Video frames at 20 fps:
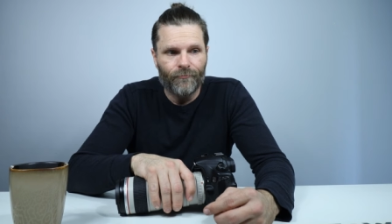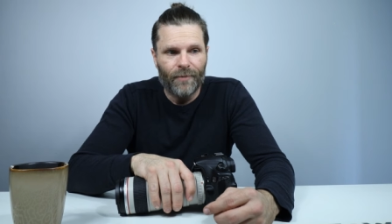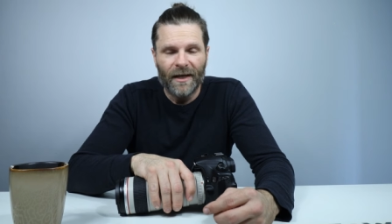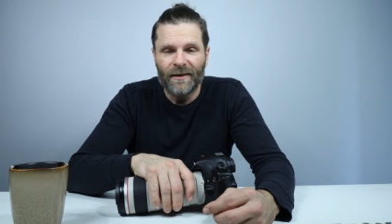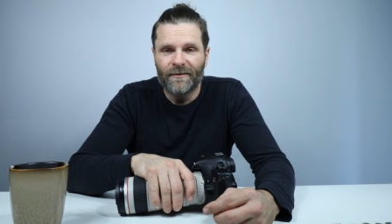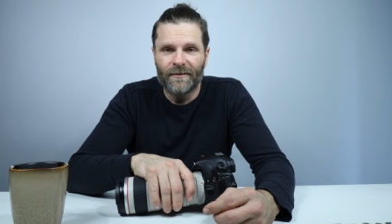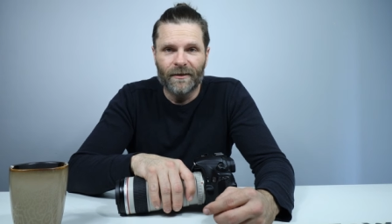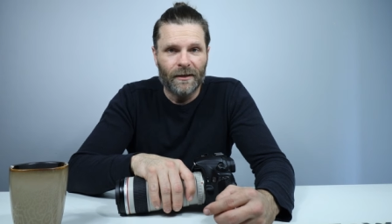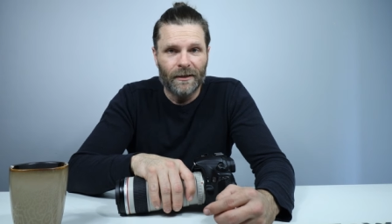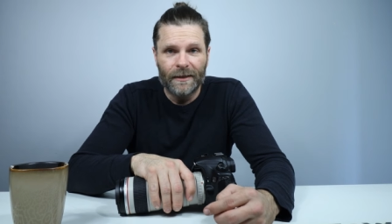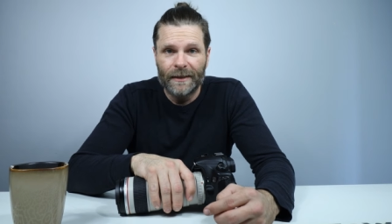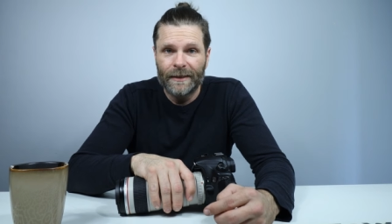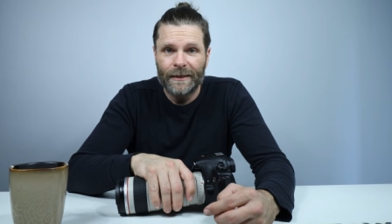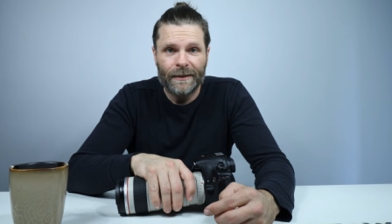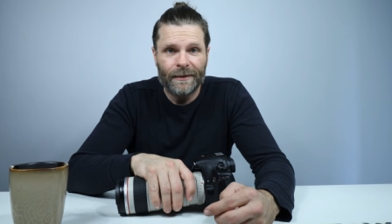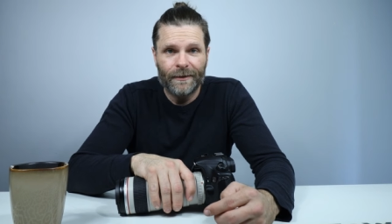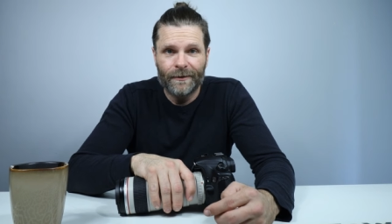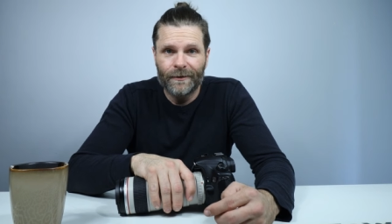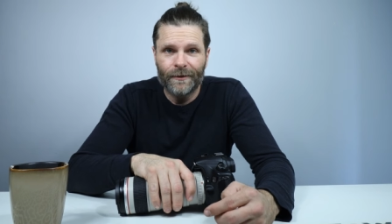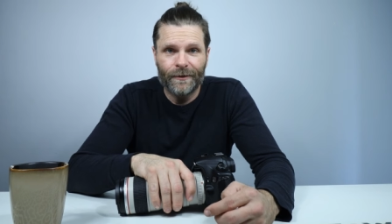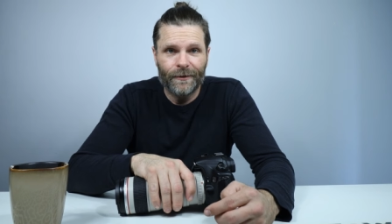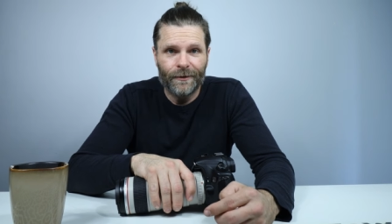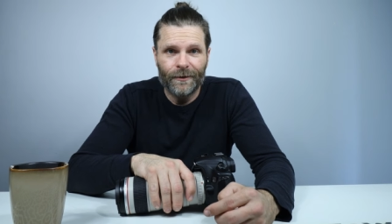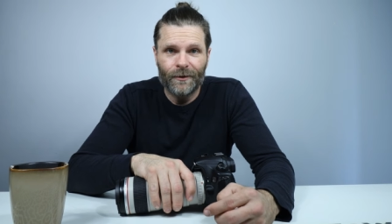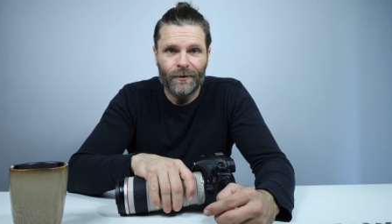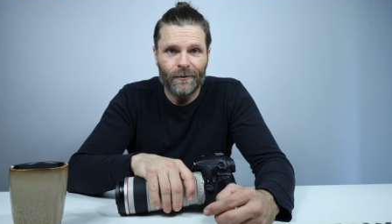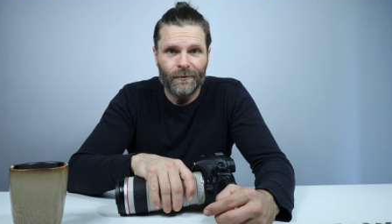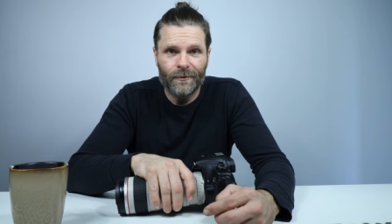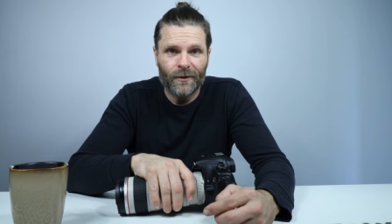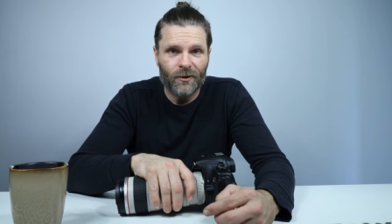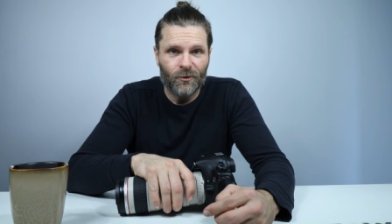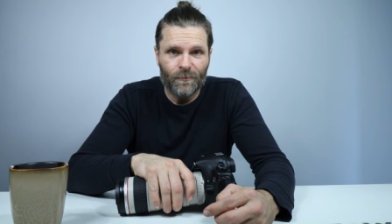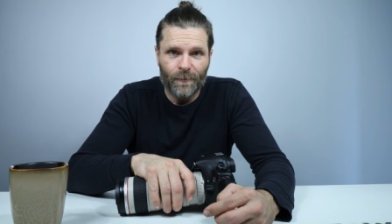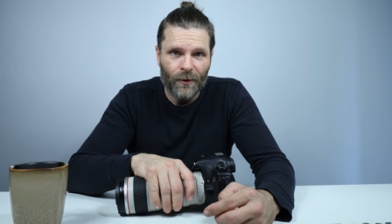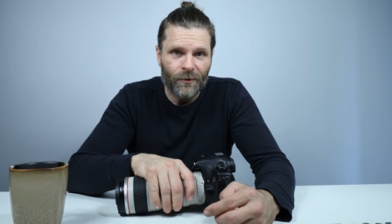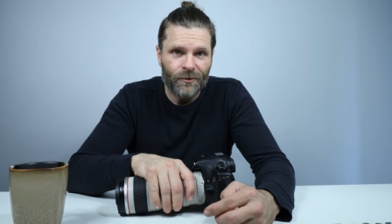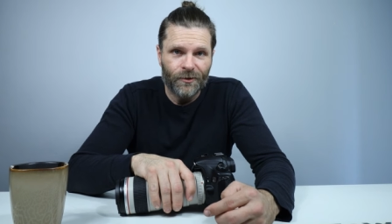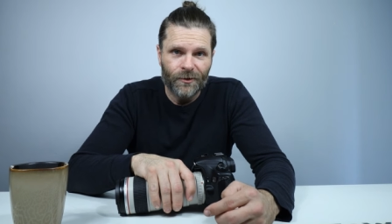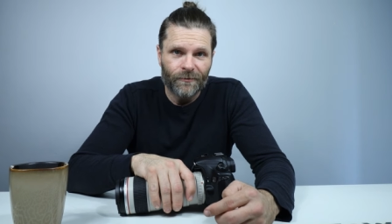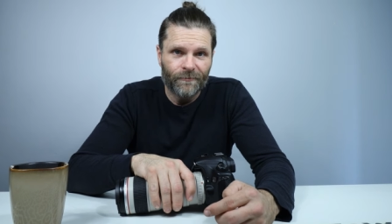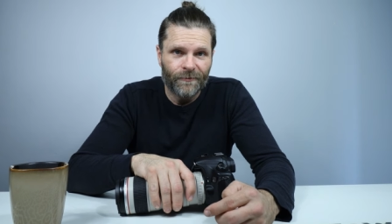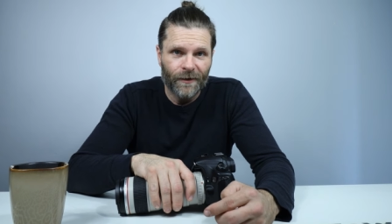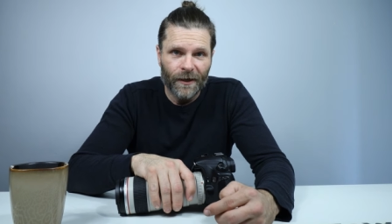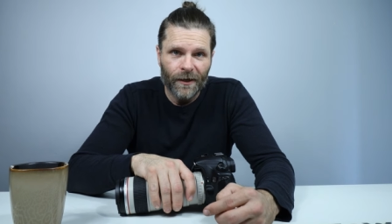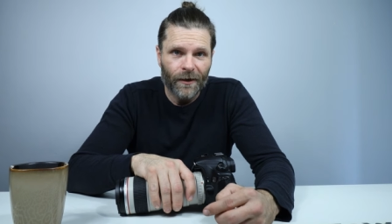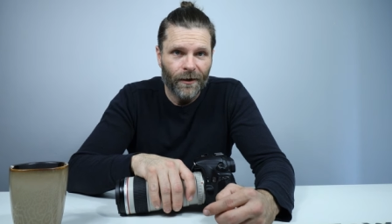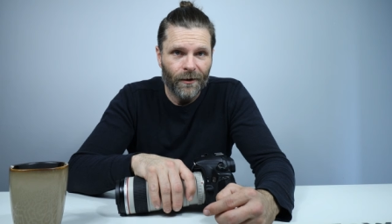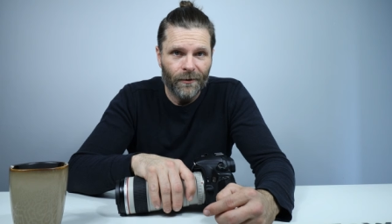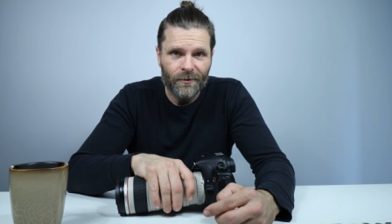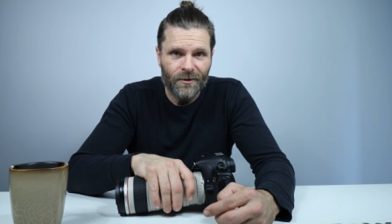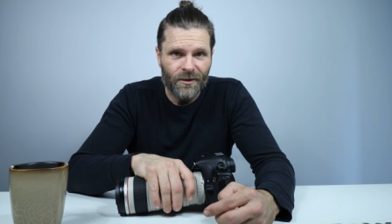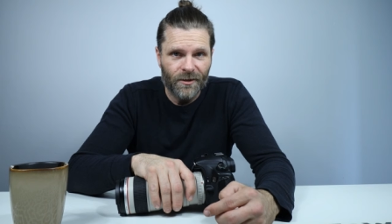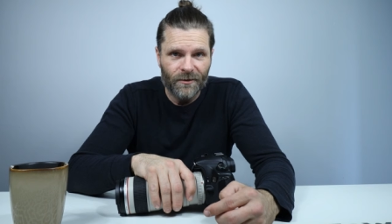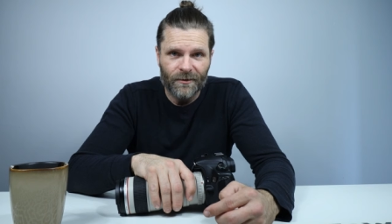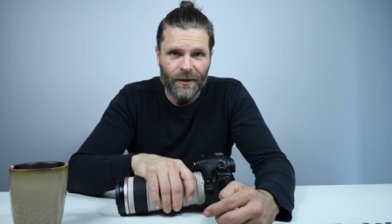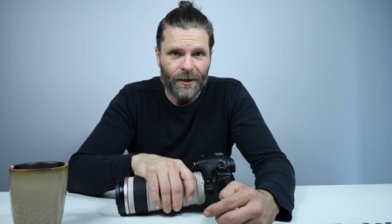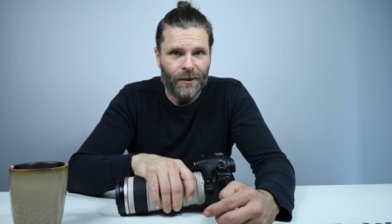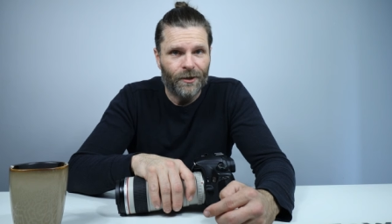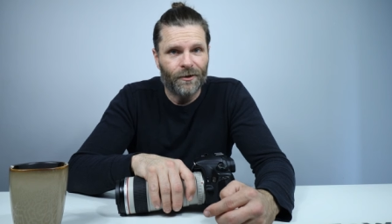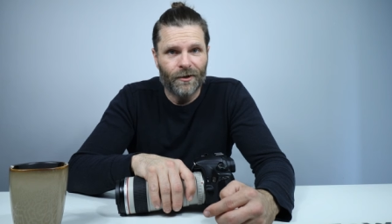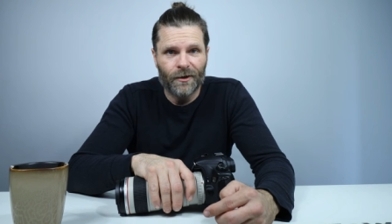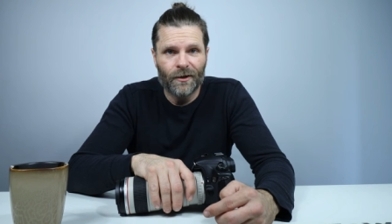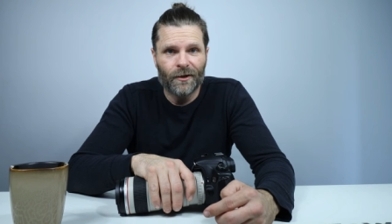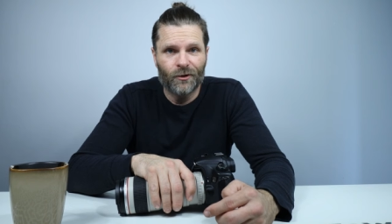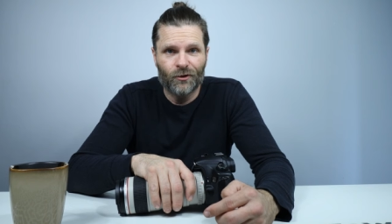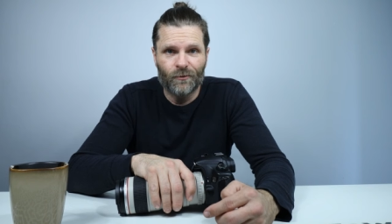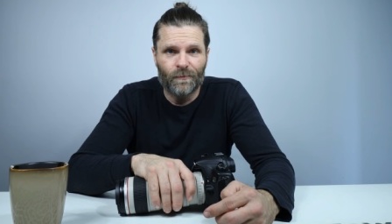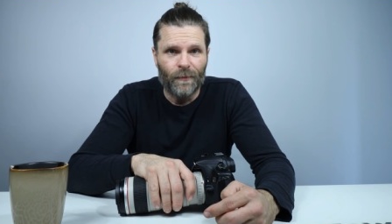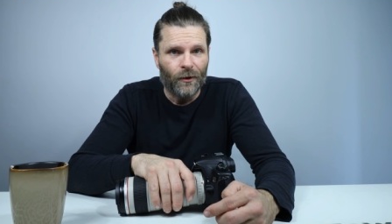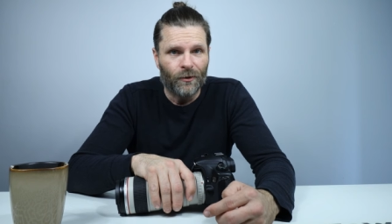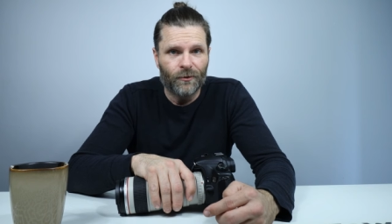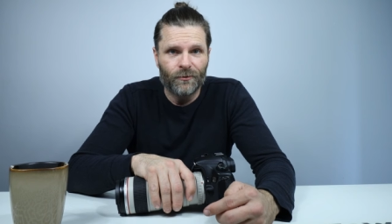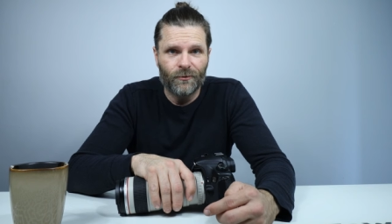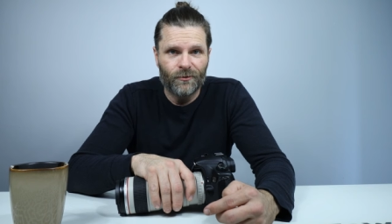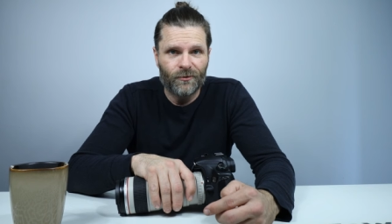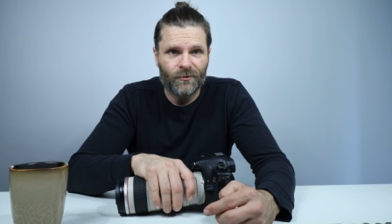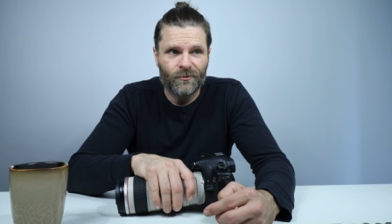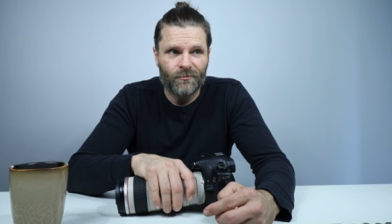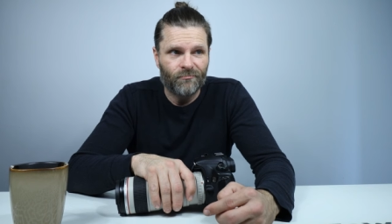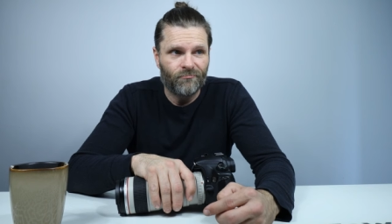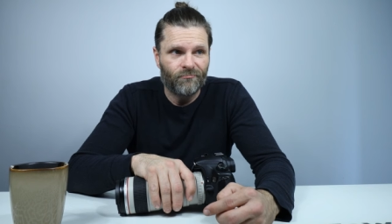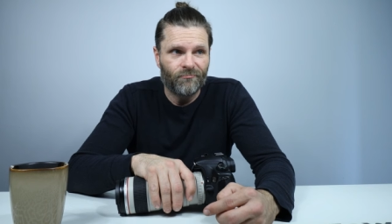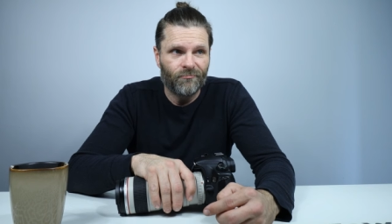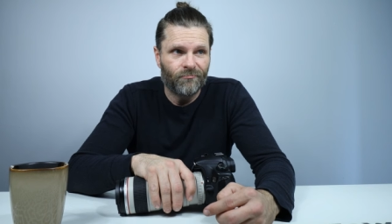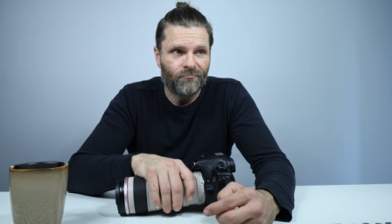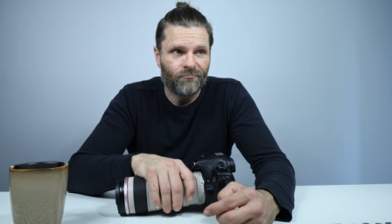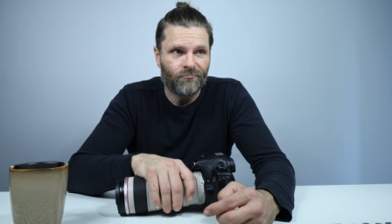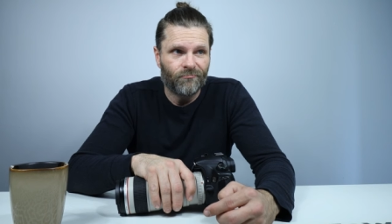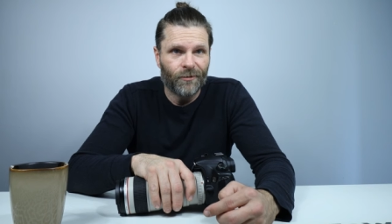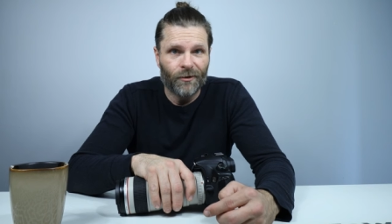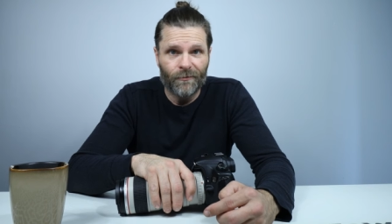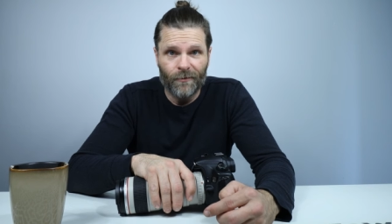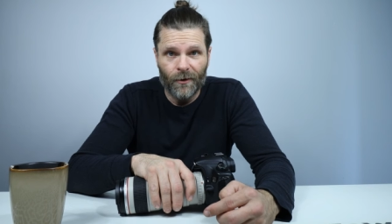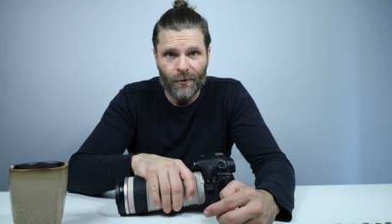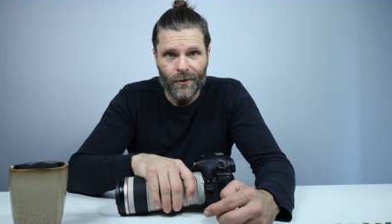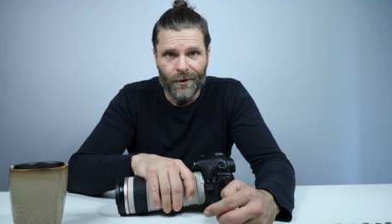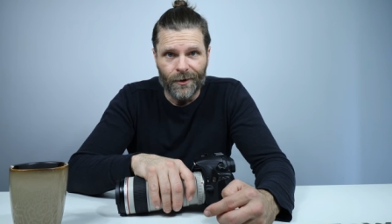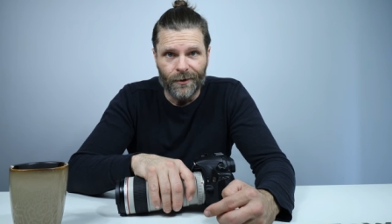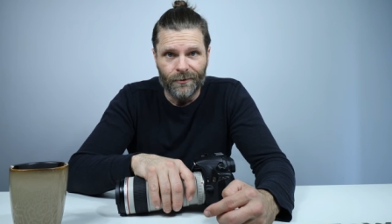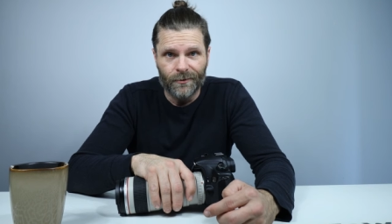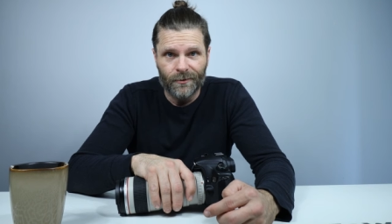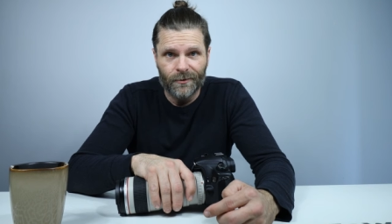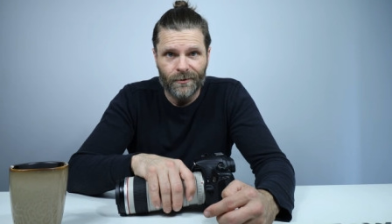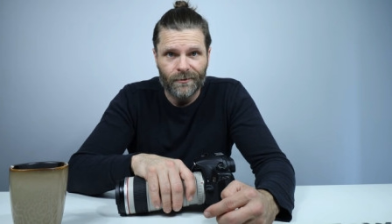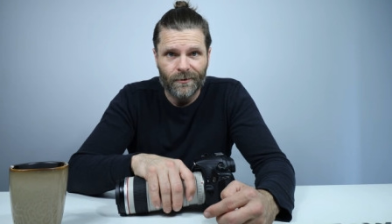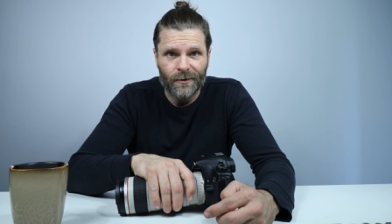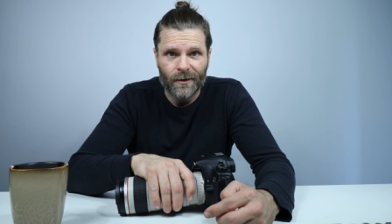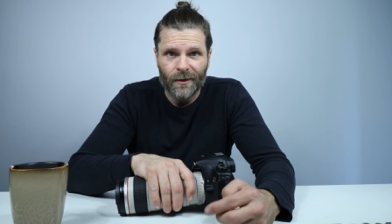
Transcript: Basically, expose your video just like you're going to expose your photos.